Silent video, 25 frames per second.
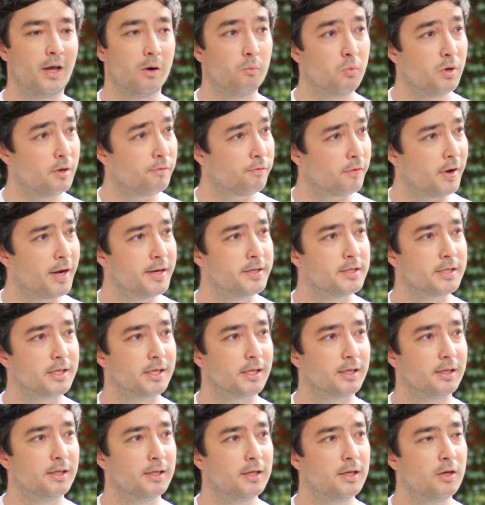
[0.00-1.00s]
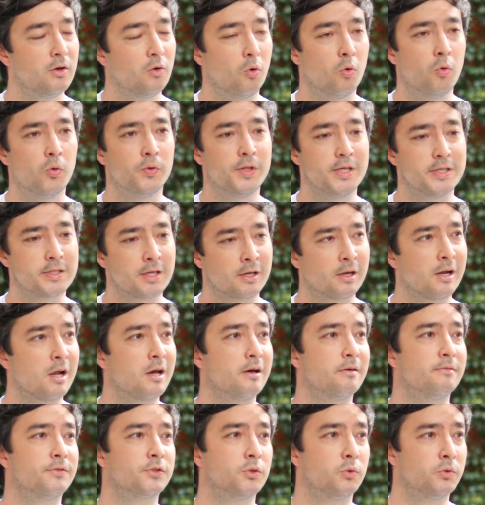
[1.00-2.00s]
that we're finding. All these
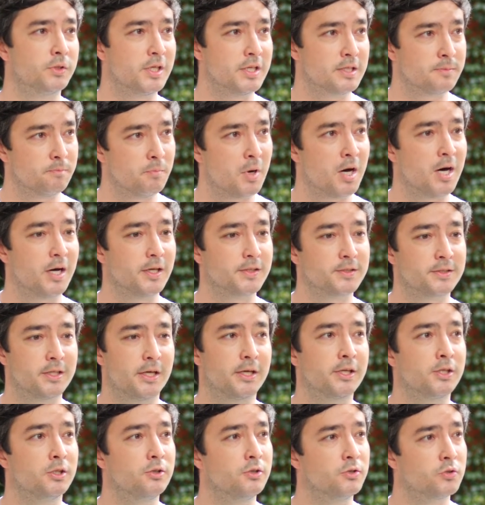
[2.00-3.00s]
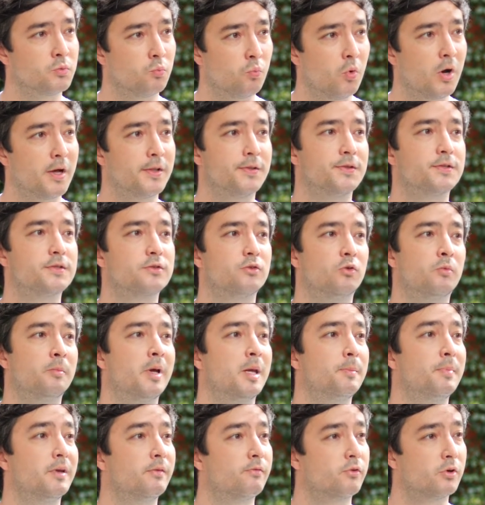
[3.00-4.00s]
gloves, all these masks that are used once or
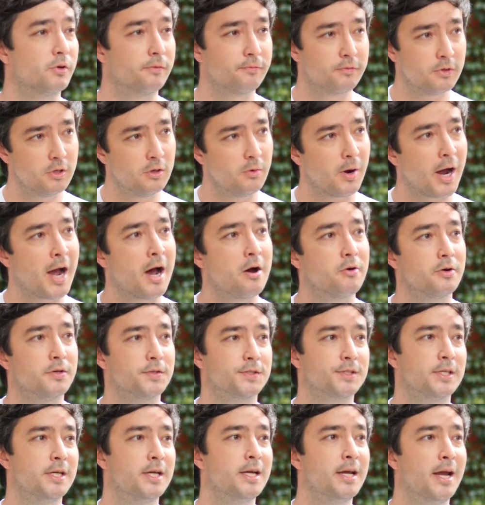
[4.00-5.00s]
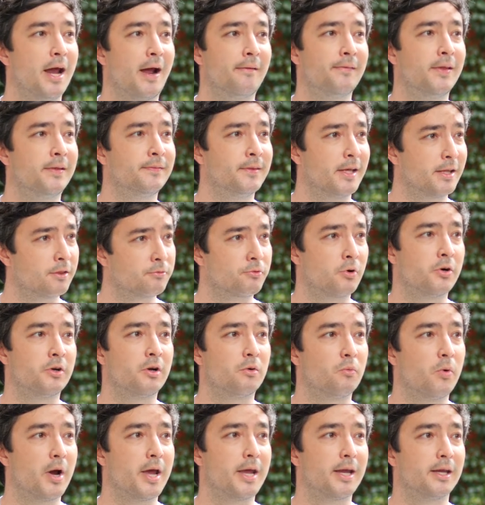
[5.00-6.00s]
maybe for a few hours, and then they're thrown
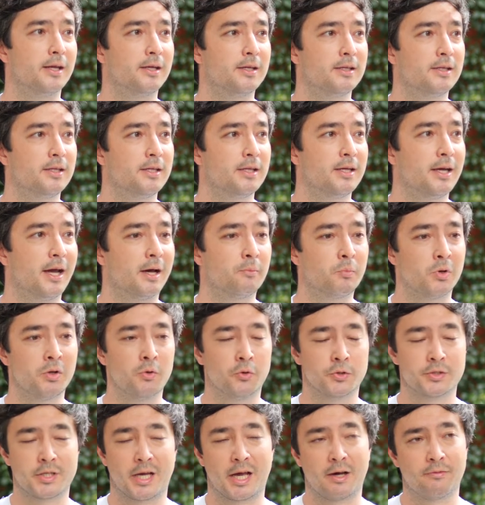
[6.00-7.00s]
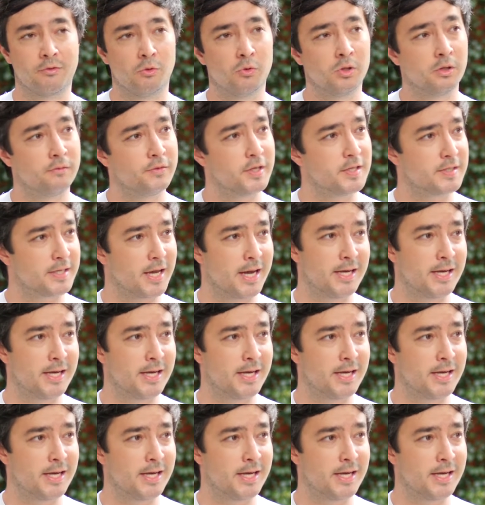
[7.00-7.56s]
away. And we also have all of these